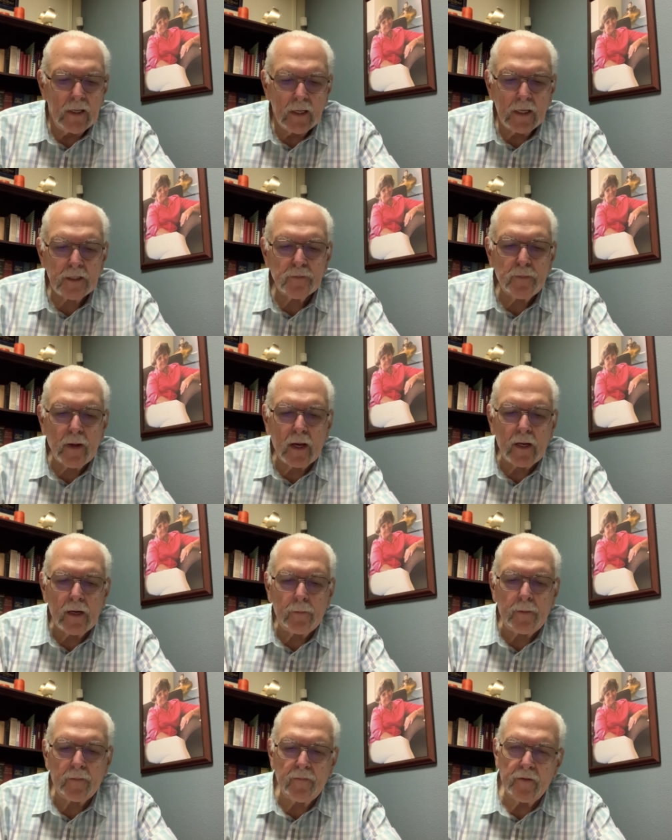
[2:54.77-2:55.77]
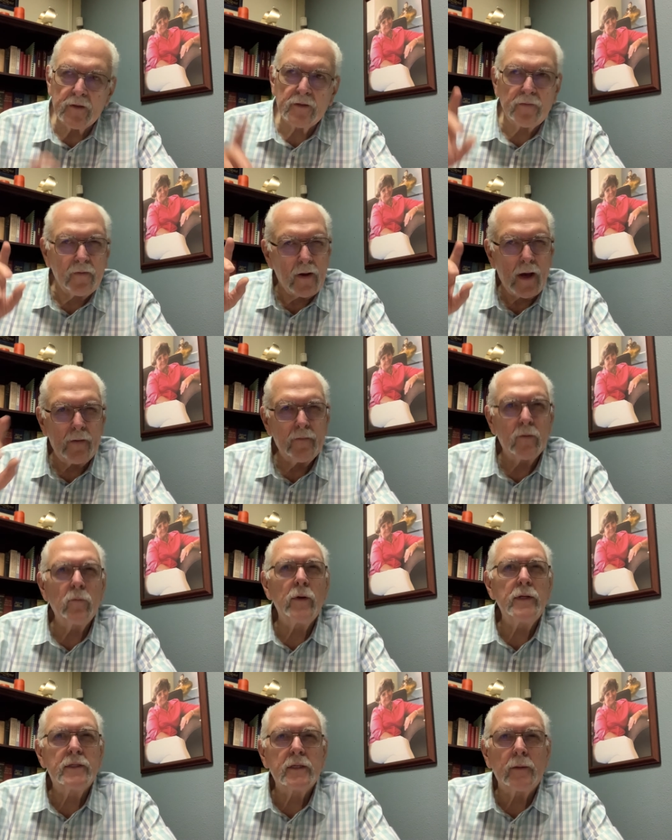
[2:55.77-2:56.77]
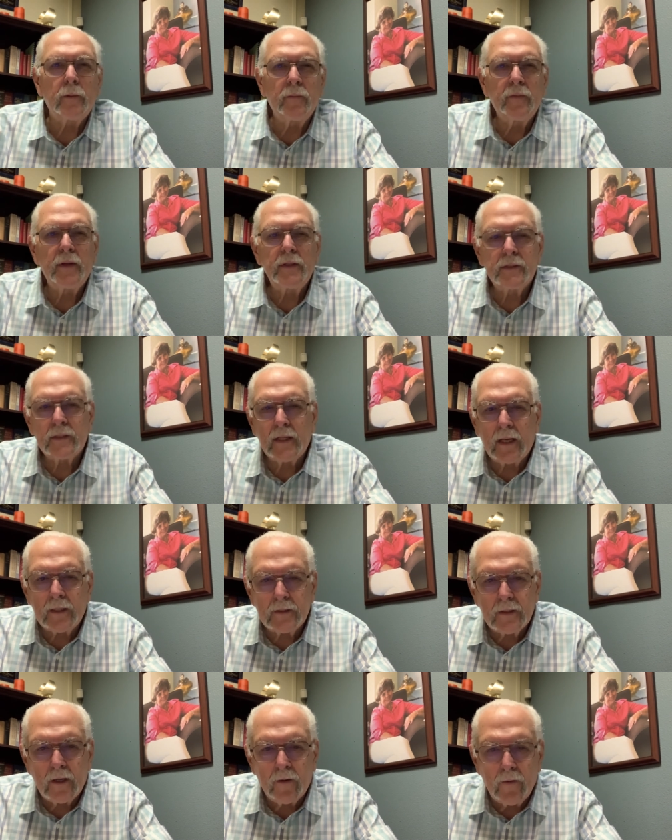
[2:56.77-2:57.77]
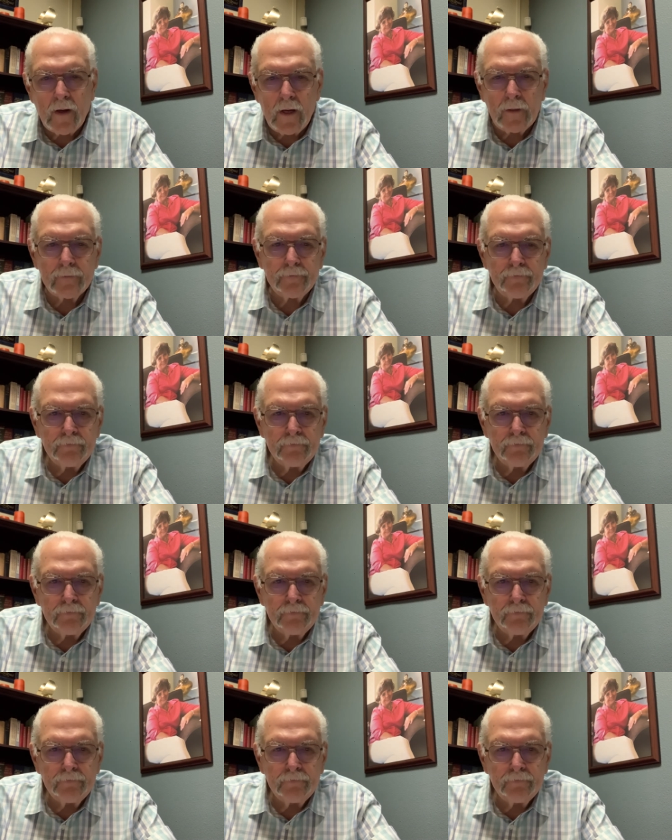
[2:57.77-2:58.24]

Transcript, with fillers: Let's pick it up at verse 5 and read some of these things, all right?